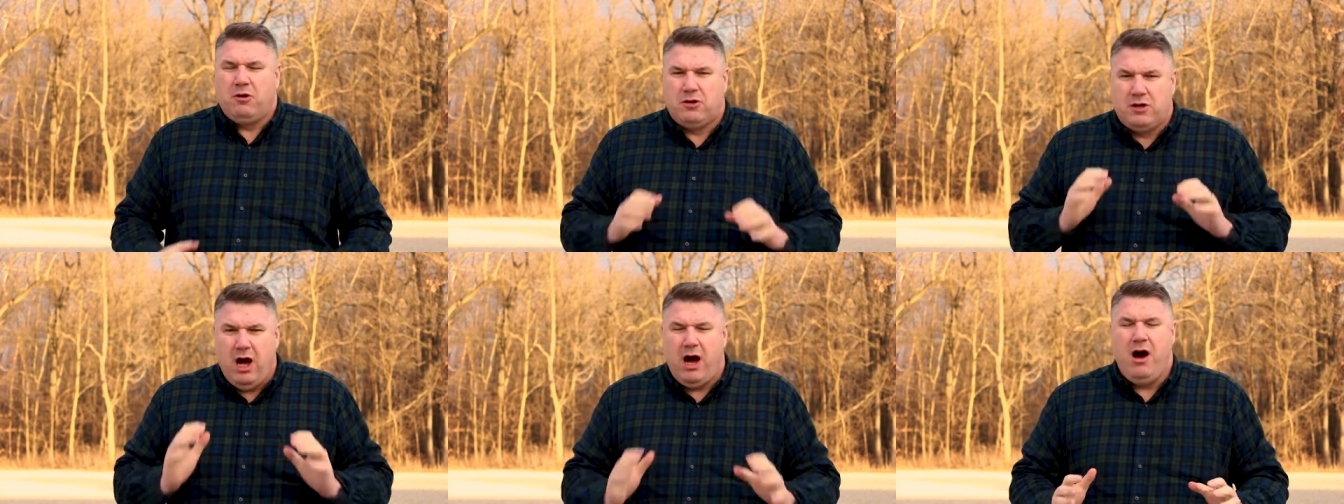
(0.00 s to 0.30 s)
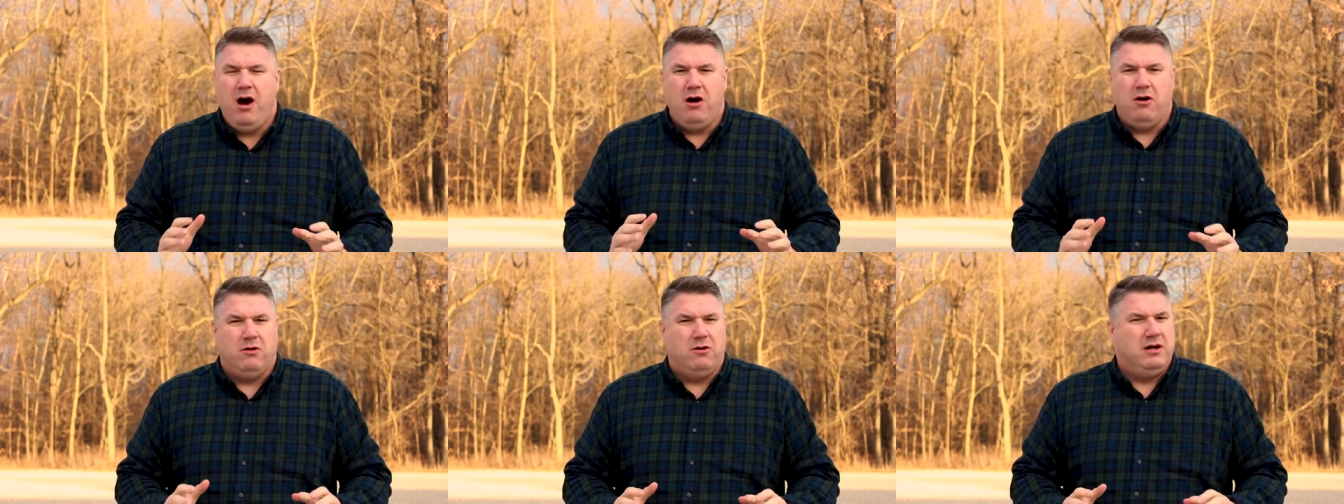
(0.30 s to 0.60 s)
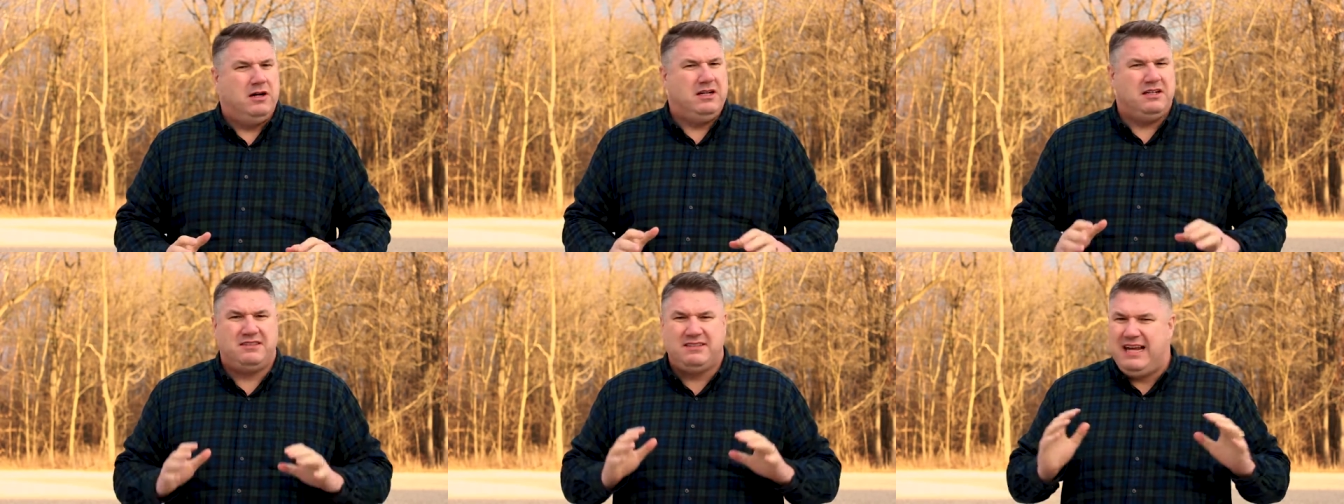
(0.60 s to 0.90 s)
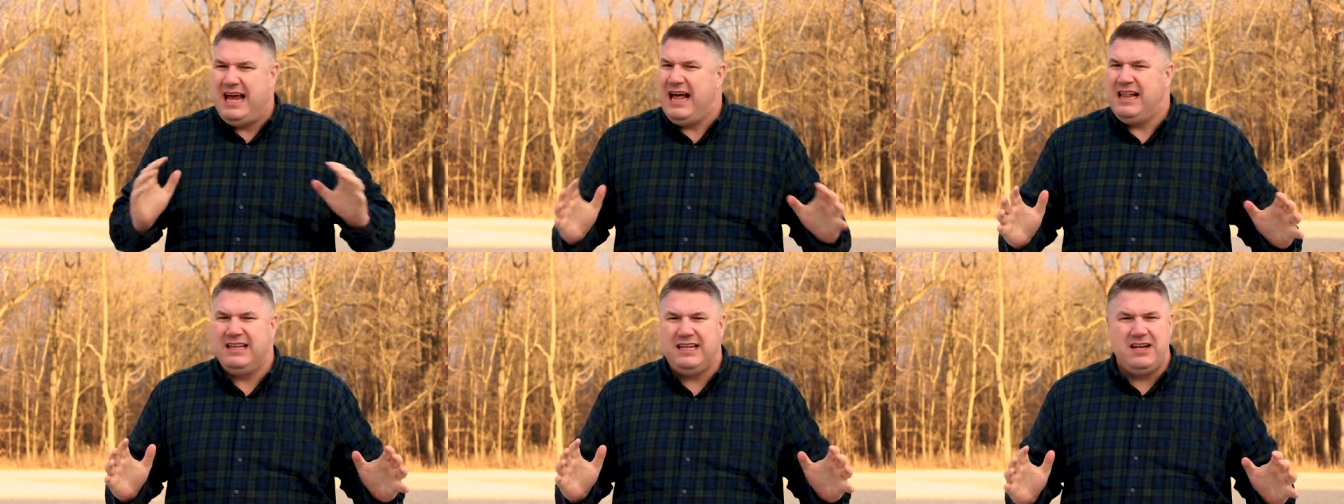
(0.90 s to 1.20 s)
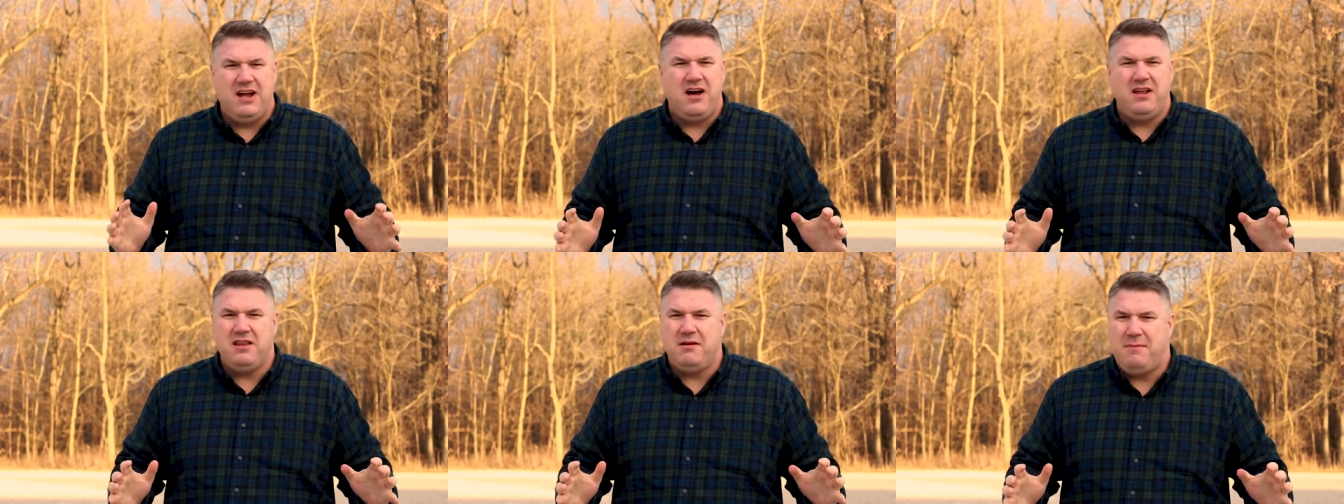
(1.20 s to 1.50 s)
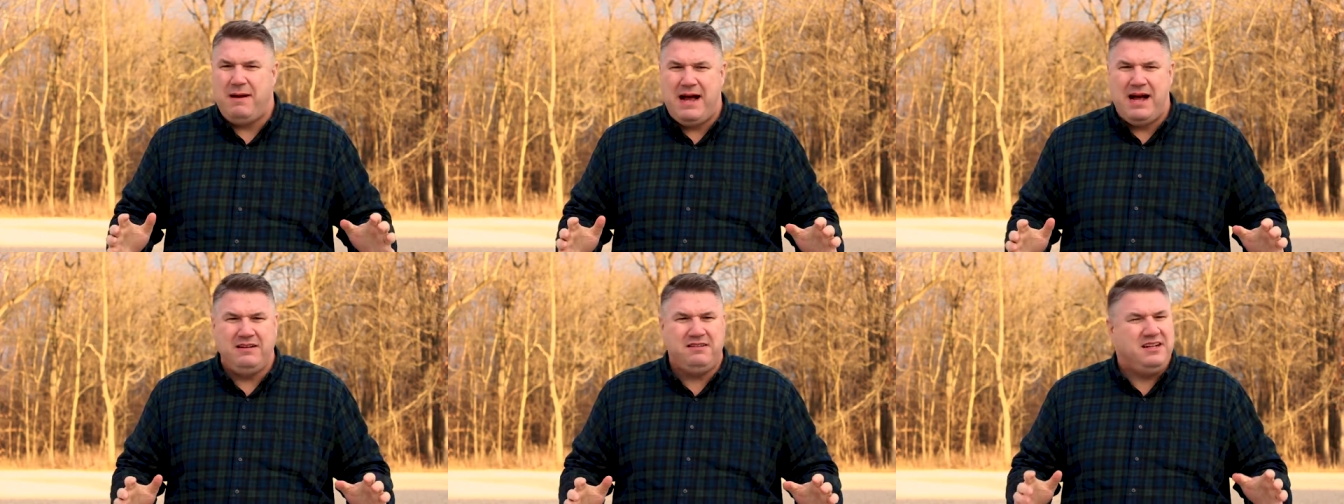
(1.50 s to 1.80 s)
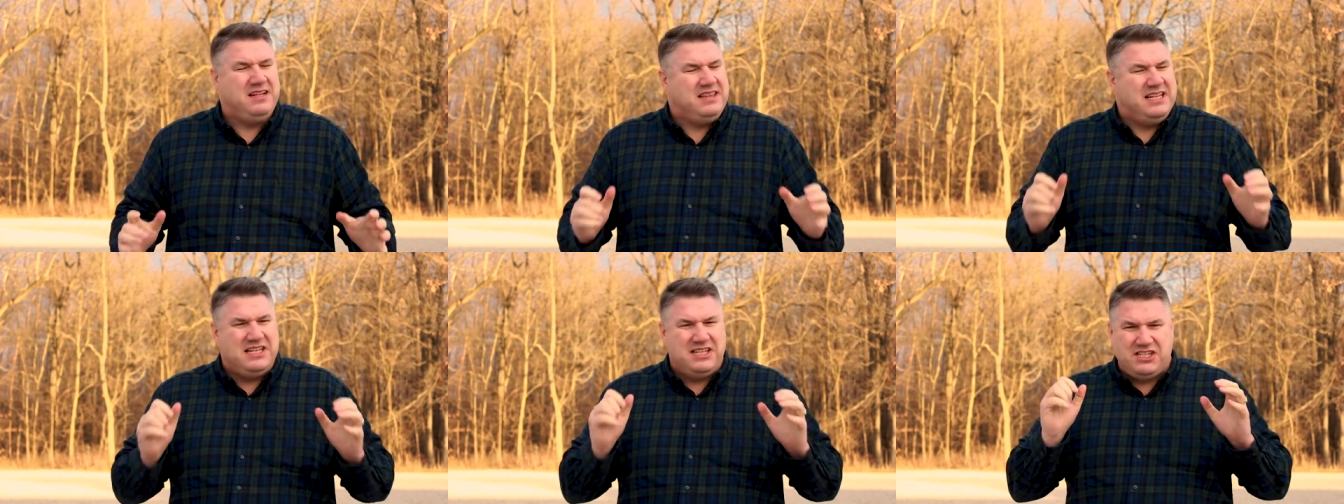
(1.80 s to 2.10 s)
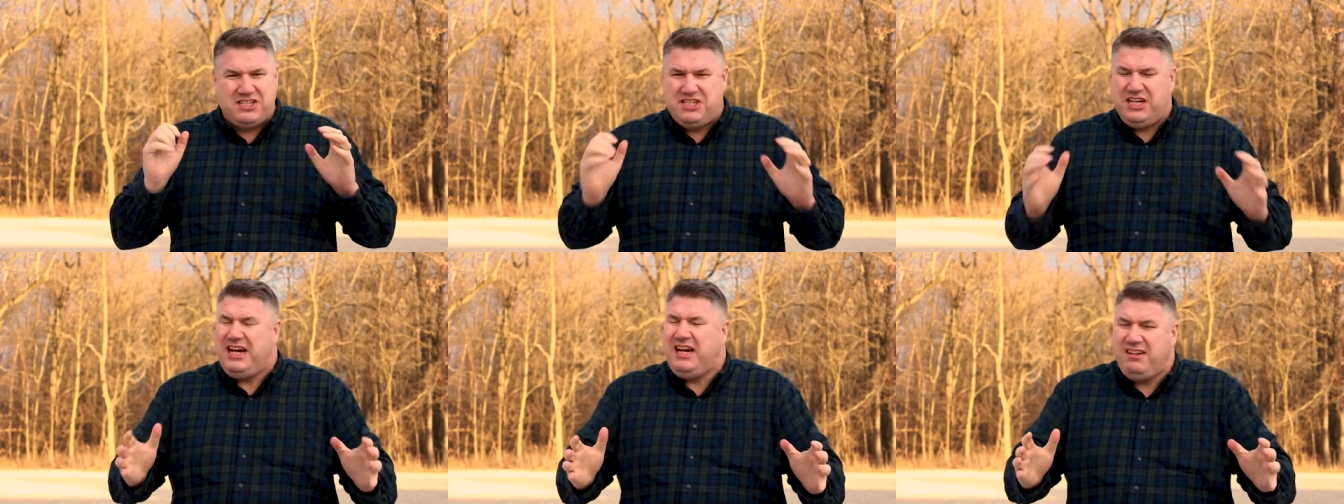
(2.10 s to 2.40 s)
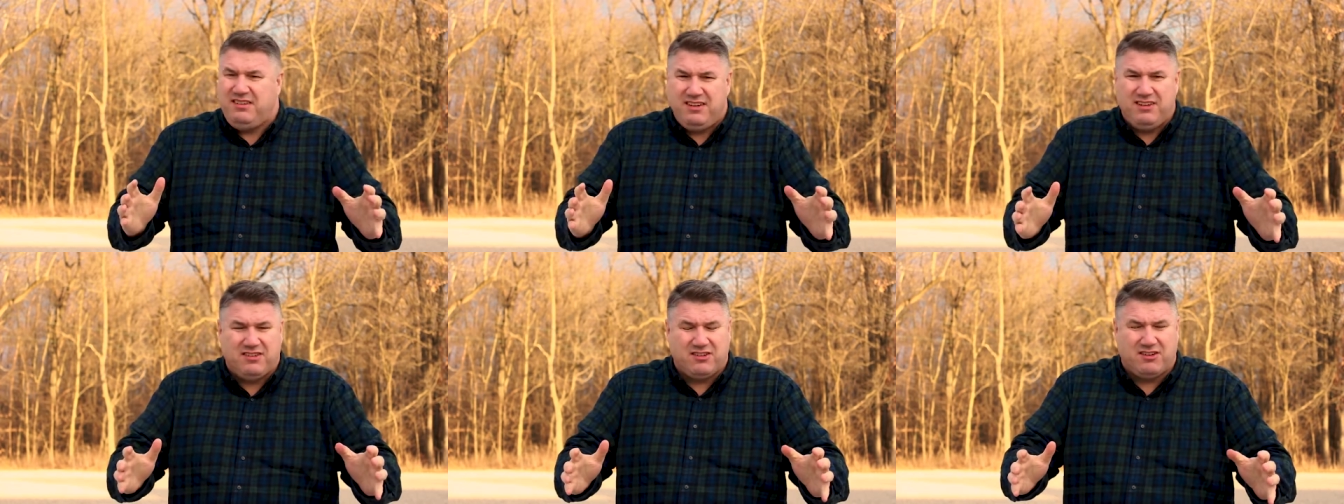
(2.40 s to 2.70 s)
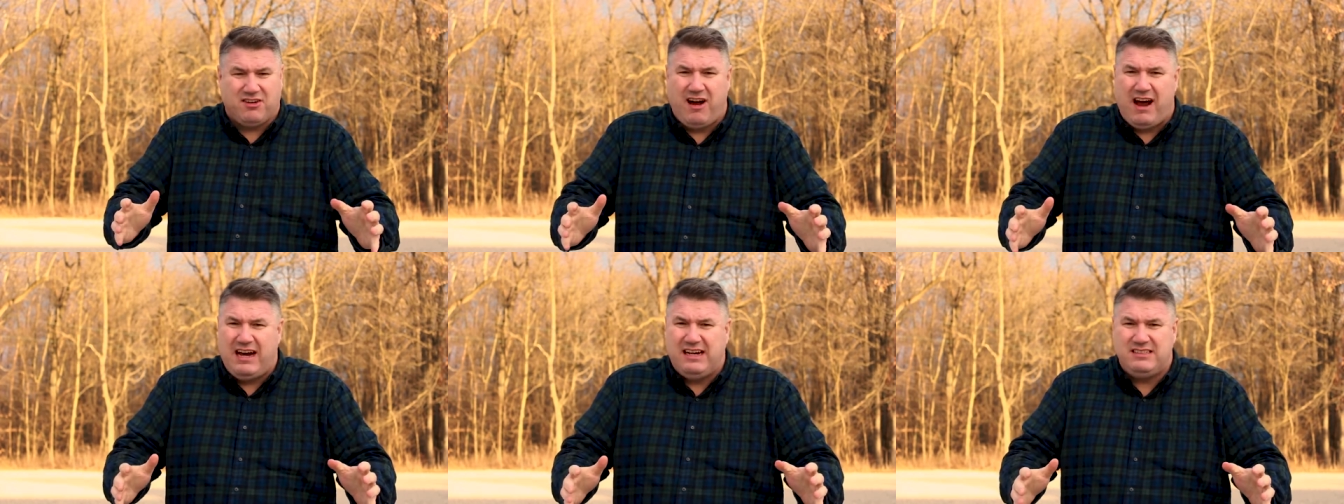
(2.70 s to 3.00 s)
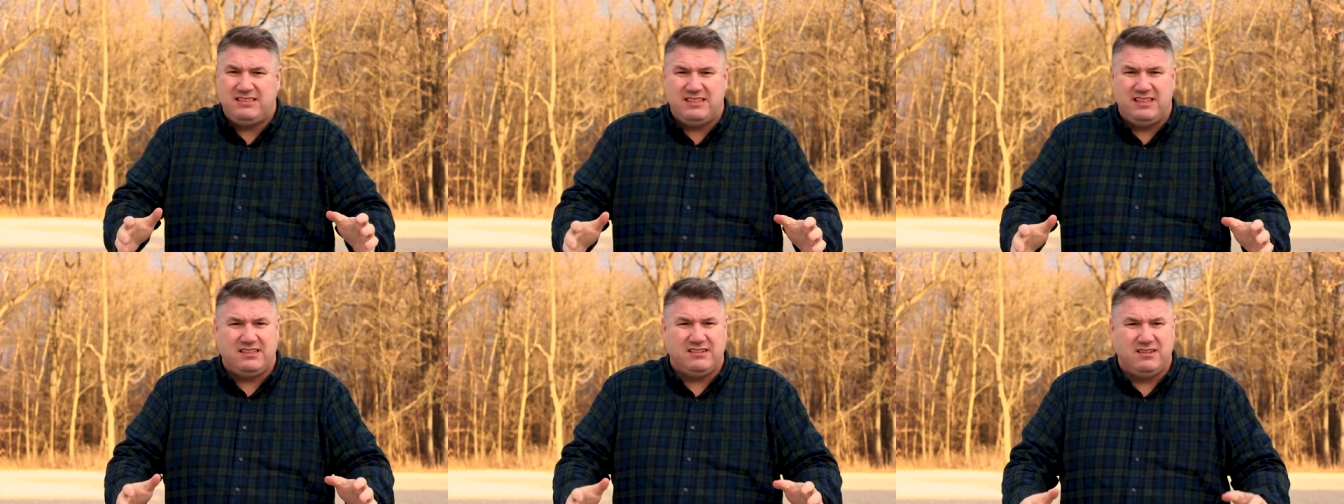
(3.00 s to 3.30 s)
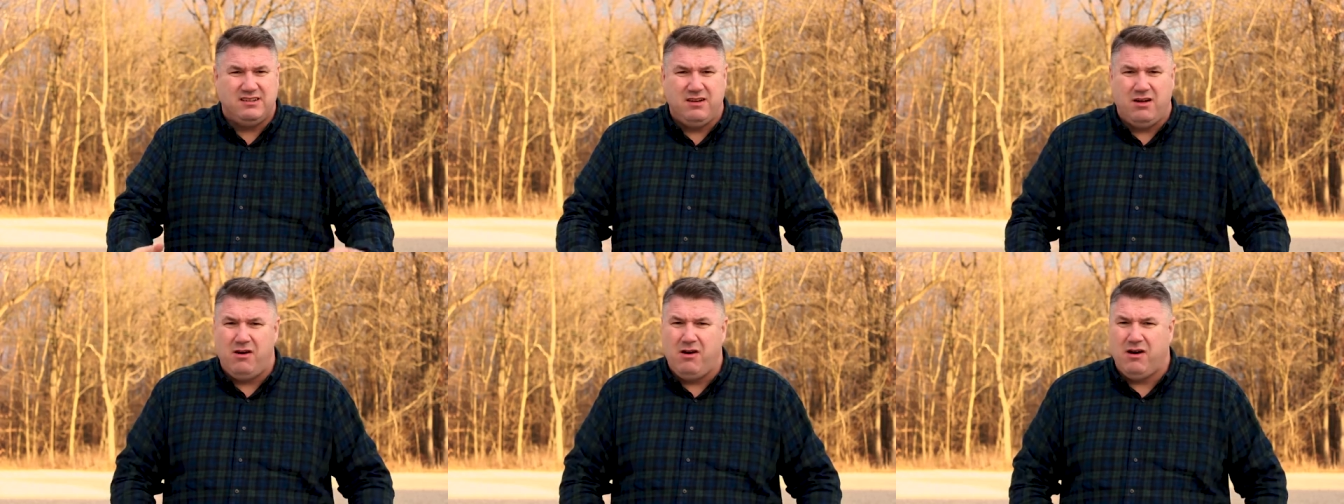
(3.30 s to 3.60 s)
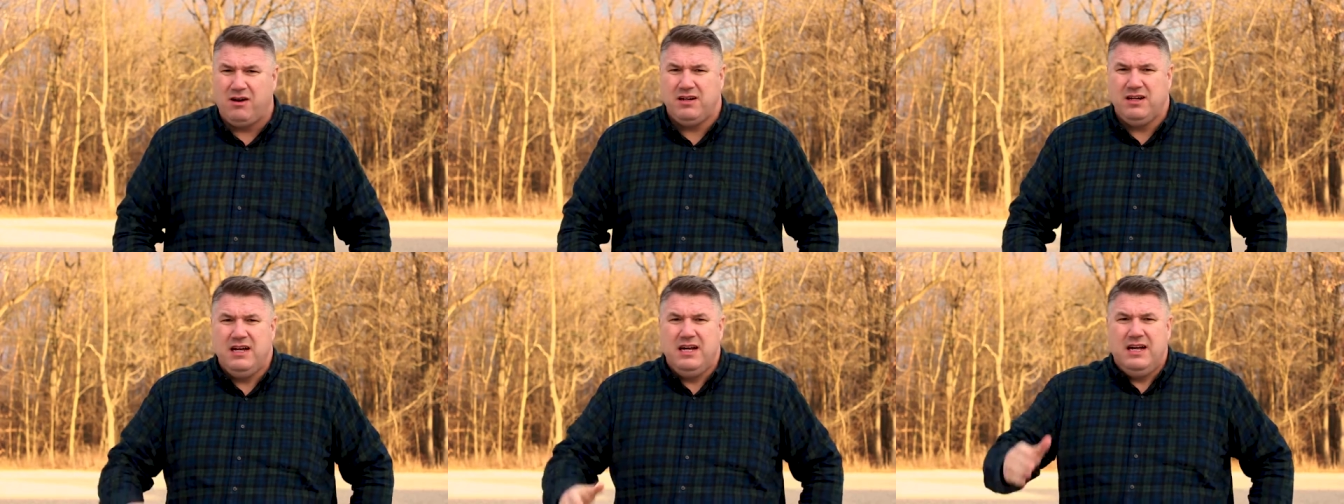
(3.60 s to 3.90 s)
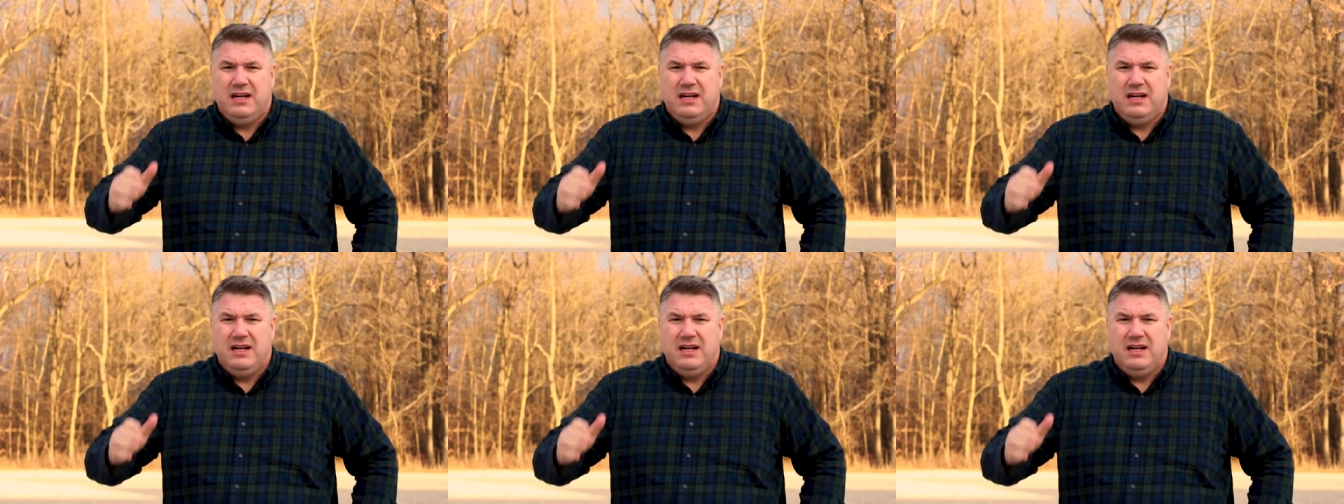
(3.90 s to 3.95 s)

Go, tell it on the mountain that Jesus Christ is Lord.